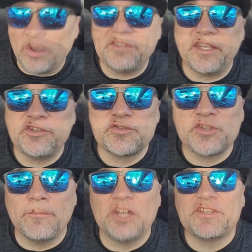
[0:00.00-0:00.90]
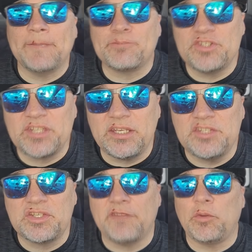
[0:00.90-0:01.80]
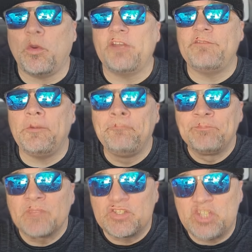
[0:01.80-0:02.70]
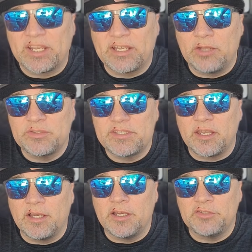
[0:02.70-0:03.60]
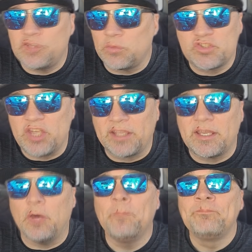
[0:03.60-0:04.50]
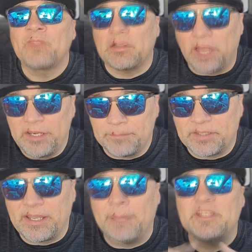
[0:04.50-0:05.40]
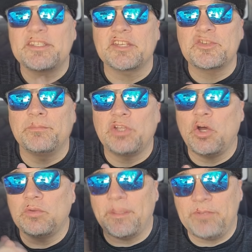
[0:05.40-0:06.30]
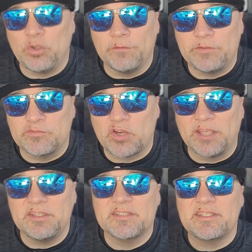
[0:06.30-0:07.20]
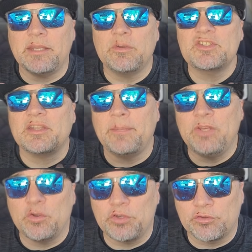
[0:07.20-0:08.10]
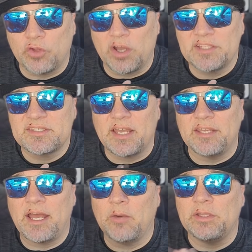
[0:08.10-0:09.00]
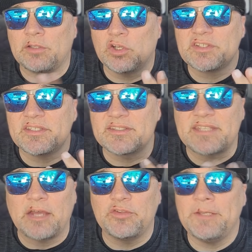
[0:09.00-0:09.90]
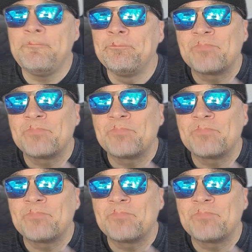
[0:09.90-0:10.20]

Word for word: All right, thank you so much. I appreciate each and every one of you. Check out, don't check out, light up the comment section below. Let me know if you've tried this sandwich. Let me know your thoughts on how it looks and sounded.